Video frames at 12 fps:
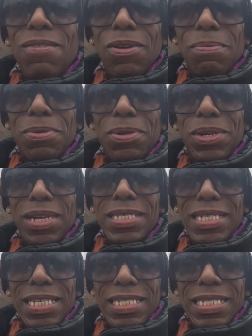from
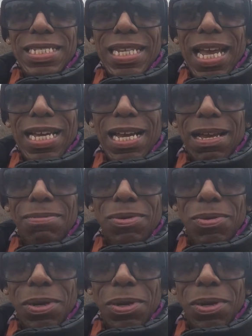buddhasteachings.com.